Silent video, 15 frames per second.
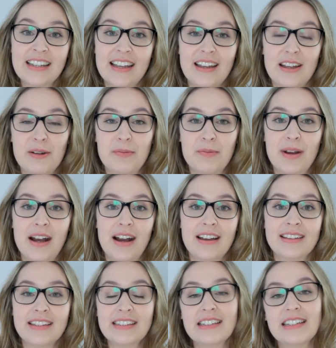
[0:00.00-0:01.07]
Um,
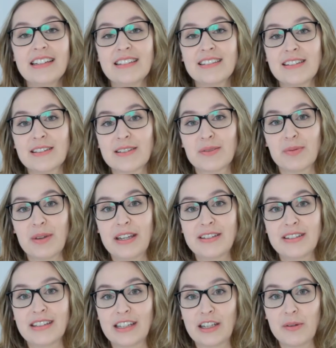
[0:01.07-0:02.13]
I think the easiest way
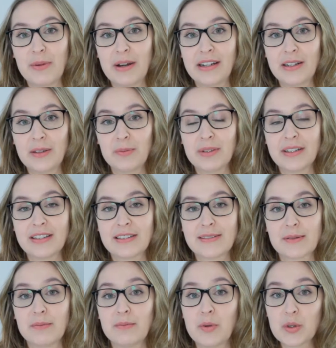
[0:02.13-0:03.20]
to think about it,
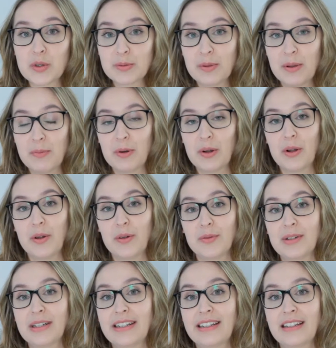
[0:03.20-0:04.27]
because most people
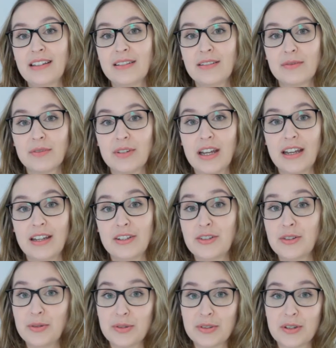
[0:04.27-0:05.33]
only uh,
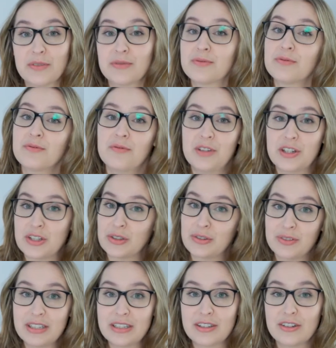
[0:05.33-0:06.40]
do sort of visual
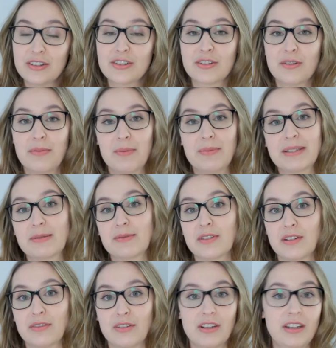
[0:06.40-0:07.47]
research, so maybe some sort of